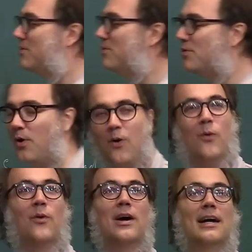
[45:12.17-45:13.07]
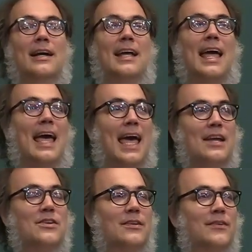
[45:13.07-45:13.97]
know a
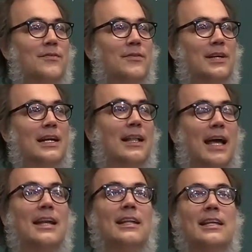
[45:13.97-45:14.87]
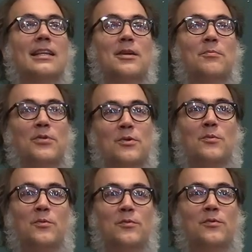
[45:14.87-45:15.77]
real analytic
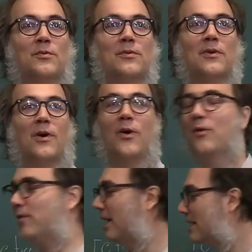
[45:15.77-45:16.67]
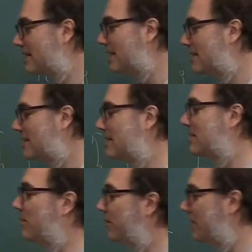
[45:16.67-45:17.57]
proof of existence
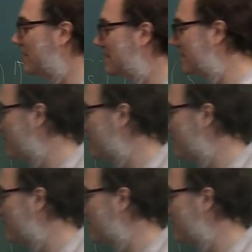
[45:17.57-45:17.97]
of this